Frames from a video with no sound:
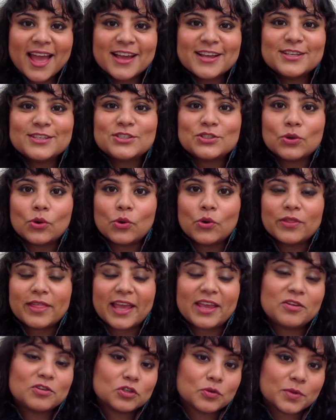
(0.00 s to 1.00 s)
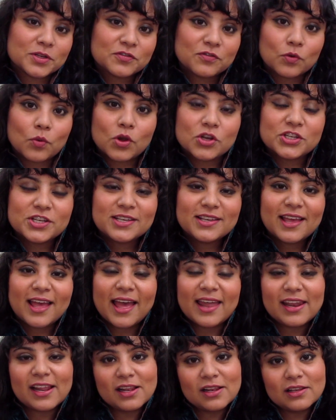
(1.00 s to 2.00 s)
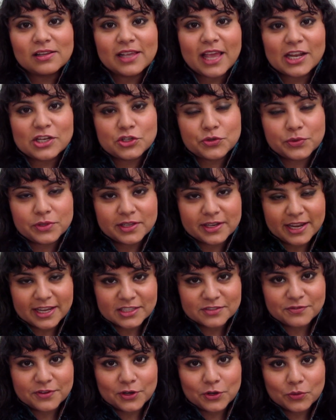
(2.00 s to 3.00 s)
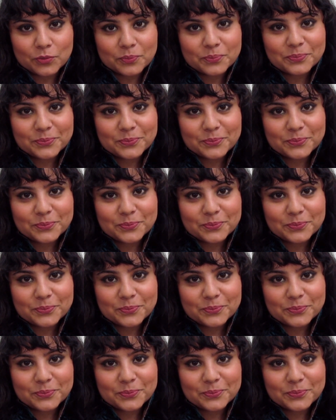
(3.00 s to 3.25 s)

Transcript: So thank you so much for watching, and I'll catch you in the next video.